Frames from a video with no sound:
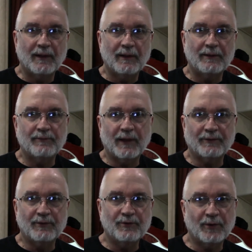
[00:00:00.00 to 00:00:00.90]
you've
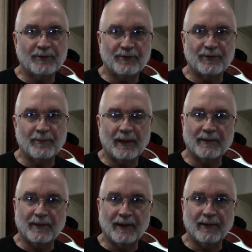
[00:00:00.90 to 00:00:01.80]
got two choices to make
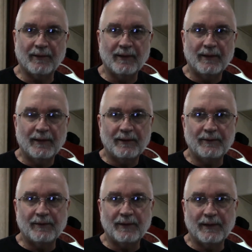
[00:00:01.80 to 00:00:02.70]
there.
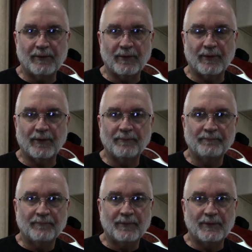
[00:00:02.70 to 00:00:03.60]
You can either
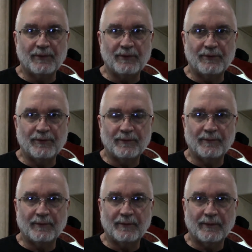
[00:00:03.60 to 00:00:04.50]
use
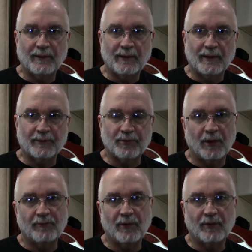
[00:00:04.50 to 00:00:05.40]
a
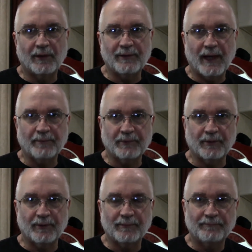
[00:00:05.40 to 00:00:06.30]
12 volt
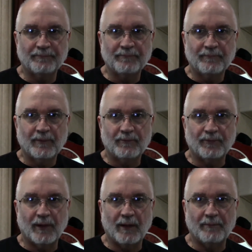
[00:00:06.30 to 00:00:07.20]
adapter
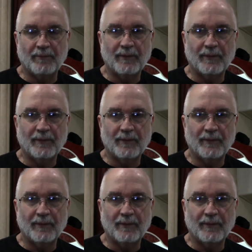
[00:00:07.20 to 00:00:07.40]
from